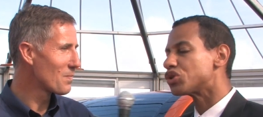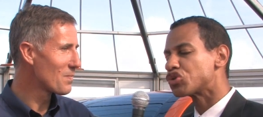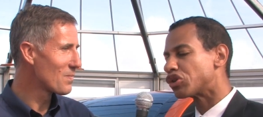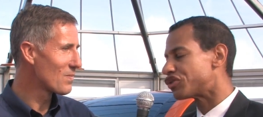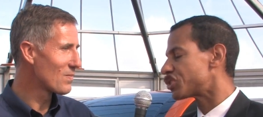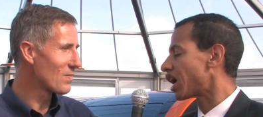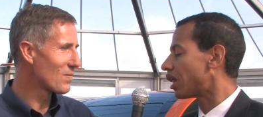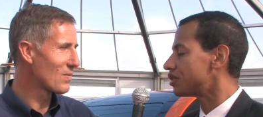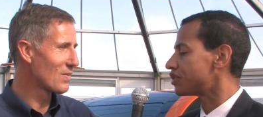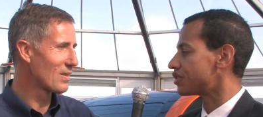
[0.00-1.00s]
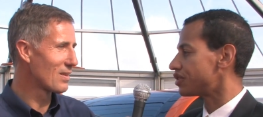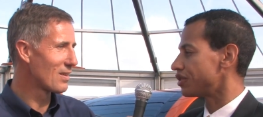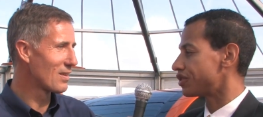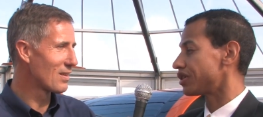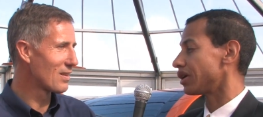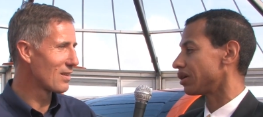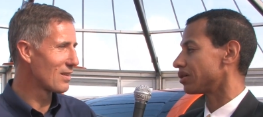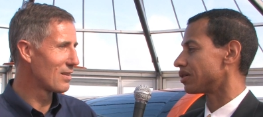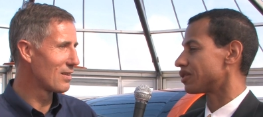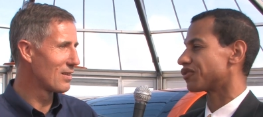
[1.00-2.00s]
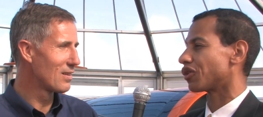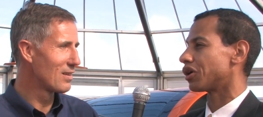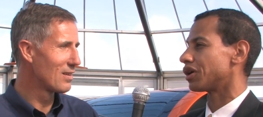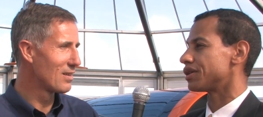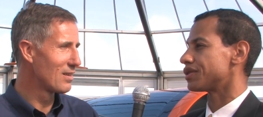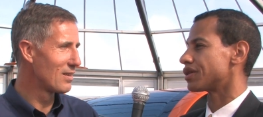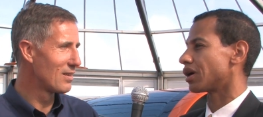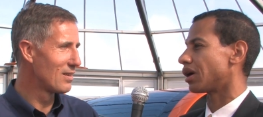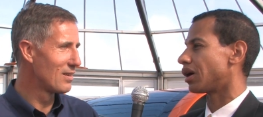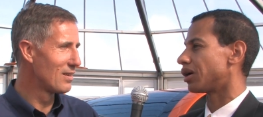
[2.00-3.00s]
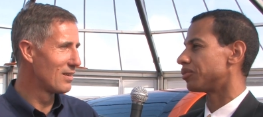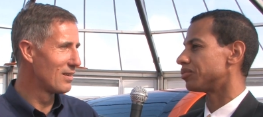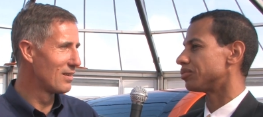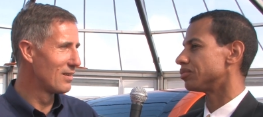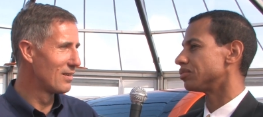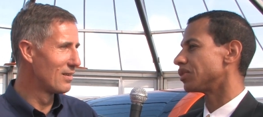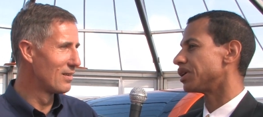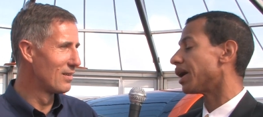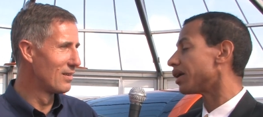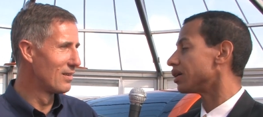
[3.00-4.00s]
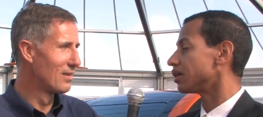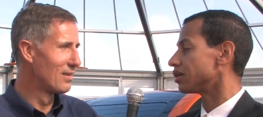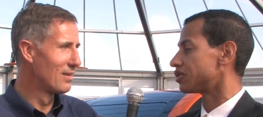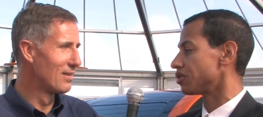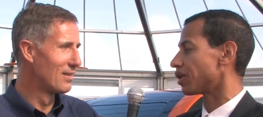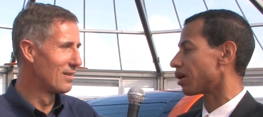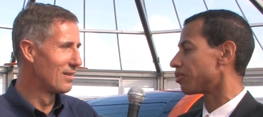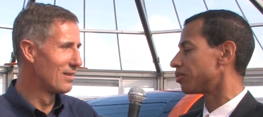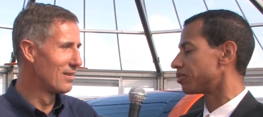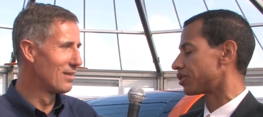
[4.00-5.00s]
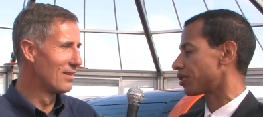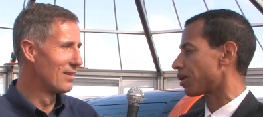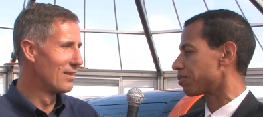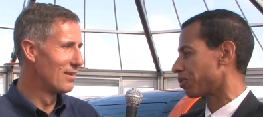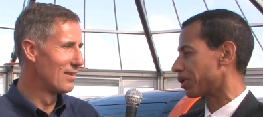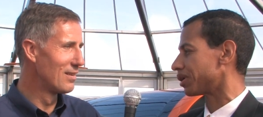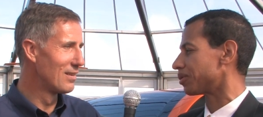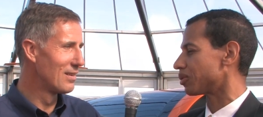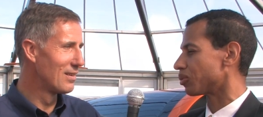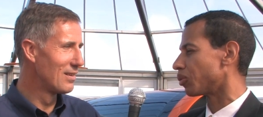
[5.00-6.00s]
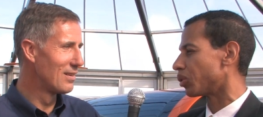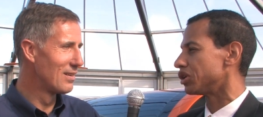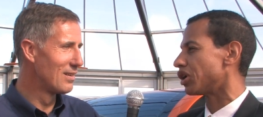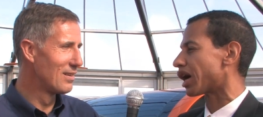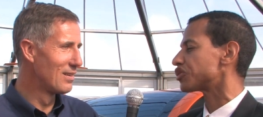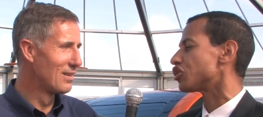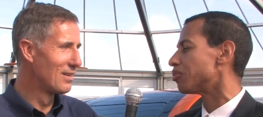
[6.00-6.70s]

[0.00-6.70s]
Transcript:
Speaker 1: what sort of challenges do you see as far as um, getting to that to that point? I mean, when you